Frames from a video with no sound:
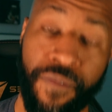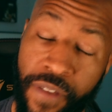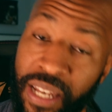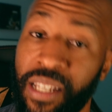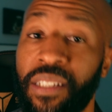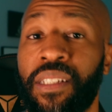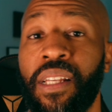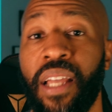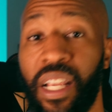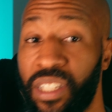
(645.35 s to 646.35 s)
fitness,
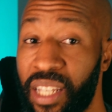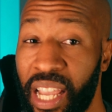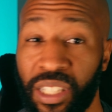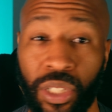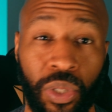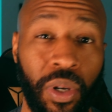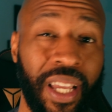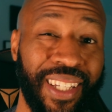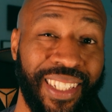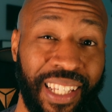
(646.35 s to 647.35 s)
educational
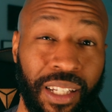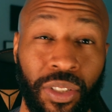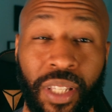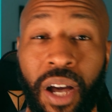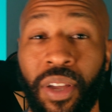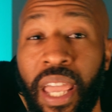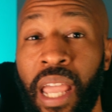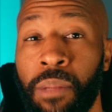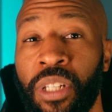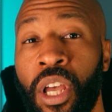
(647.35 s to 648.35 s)
and casino style
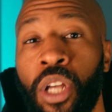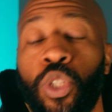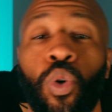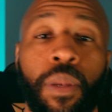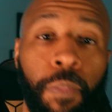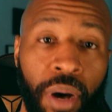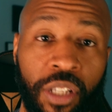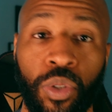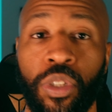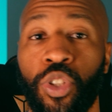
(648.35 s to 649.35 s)
games join
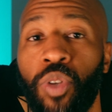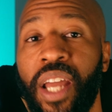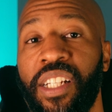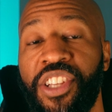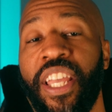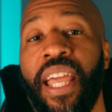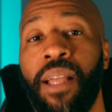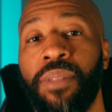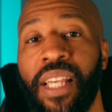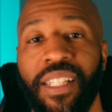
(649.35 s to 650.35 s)
puzzle and strategy
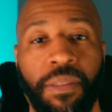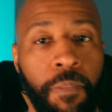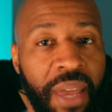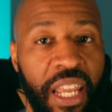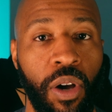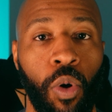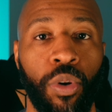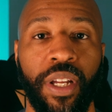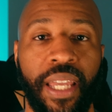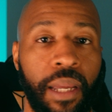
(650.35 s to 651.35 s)
games as many
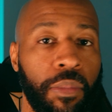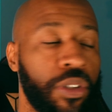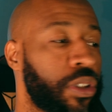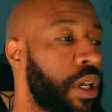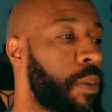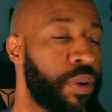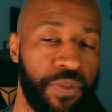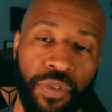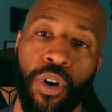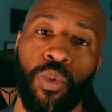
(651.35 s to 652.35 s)
older gamers'
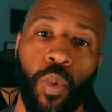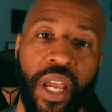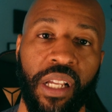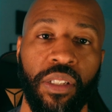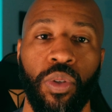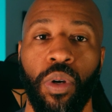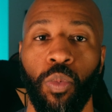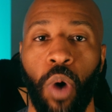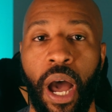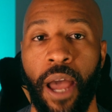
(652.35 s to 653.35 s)
preferred ways to
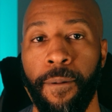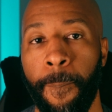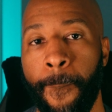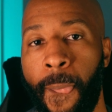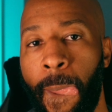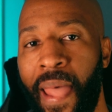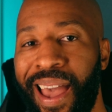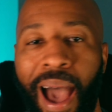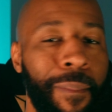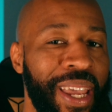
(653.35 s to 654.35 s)
unwind.
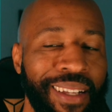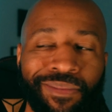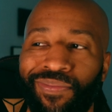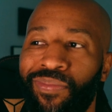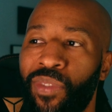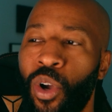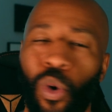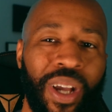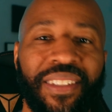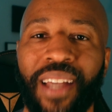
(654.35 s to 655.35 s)
I mean,
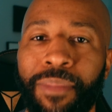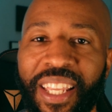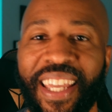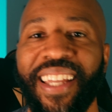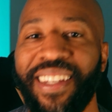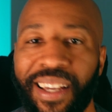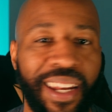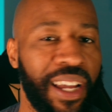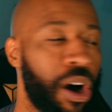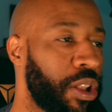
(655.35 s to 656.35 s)
who has time to get
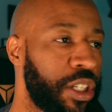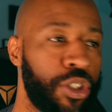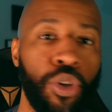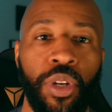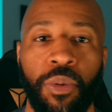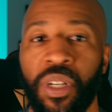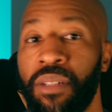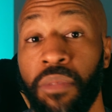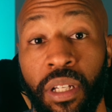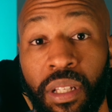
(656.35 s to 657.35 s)
good at Call of Duty
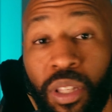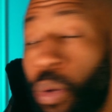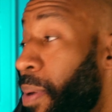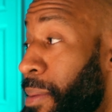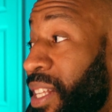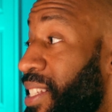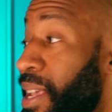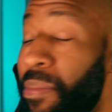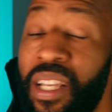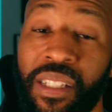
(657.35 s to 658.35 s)
when little baby
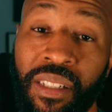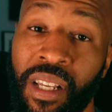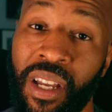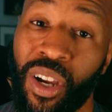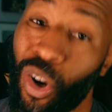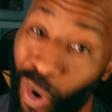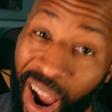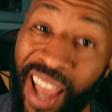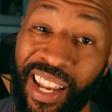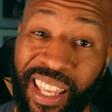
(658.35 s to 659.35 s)
Timmy is
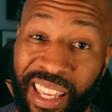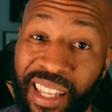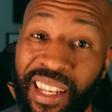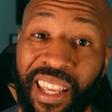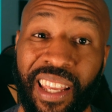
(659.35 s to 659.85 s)
crying again?